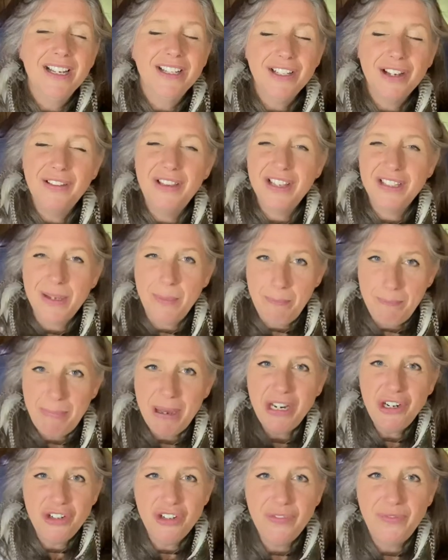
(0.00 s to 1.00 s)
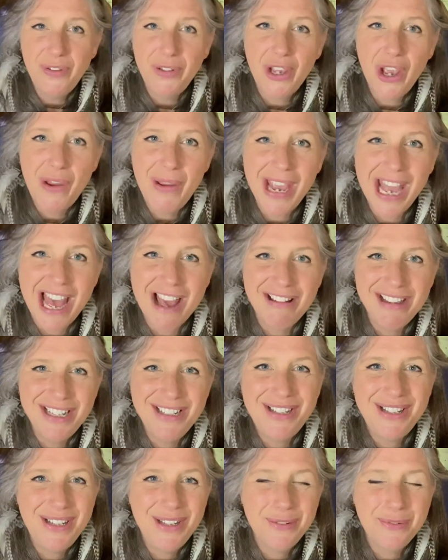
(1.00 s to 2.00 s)
So there's a bunch of you going out
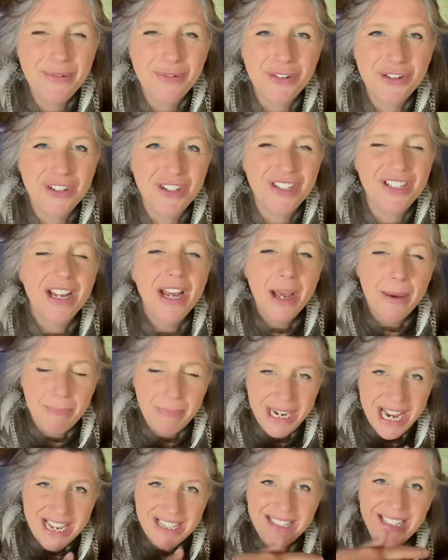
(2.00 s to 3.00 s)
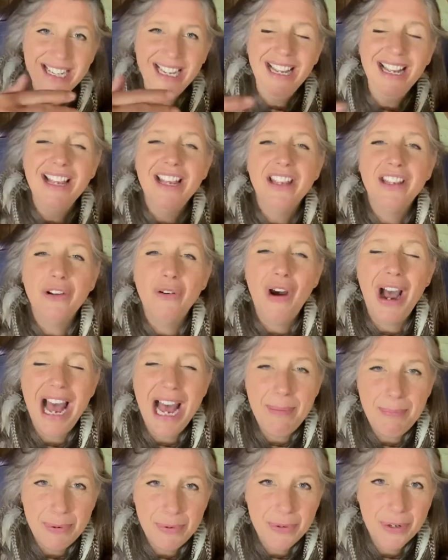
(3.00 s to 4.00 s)
into the orchard, blessing your
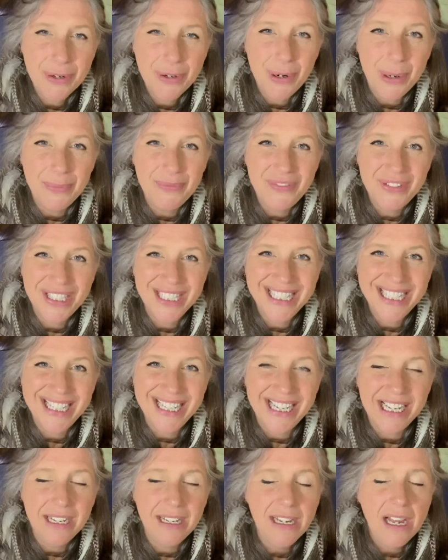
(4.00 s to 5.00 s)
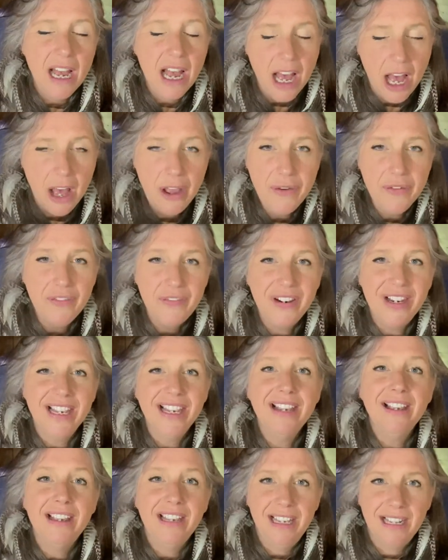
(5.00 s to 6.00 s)
apple crop for the year.
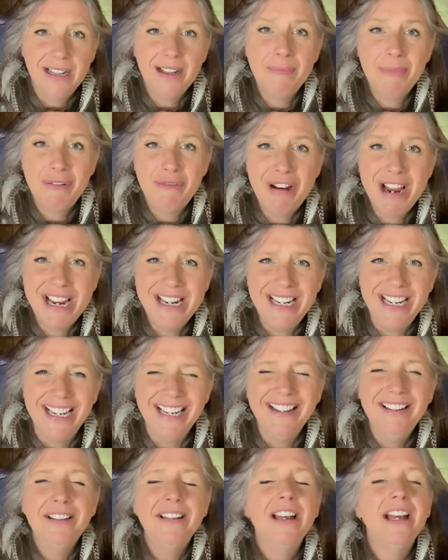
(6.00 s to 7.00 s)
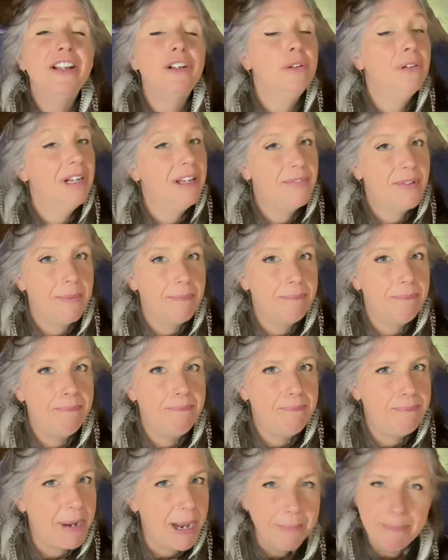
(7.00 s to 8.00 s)
Hopefully it'll be raining and you'll have a
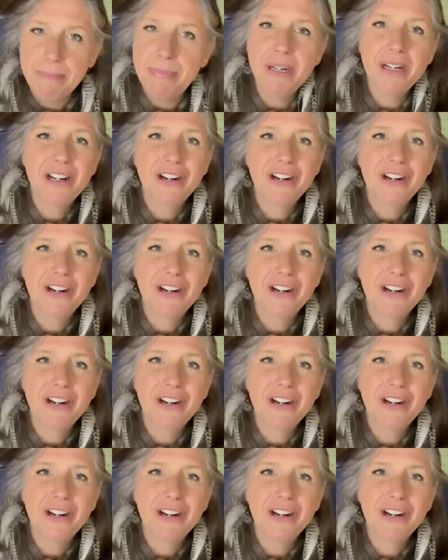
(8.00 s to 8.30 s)
bumper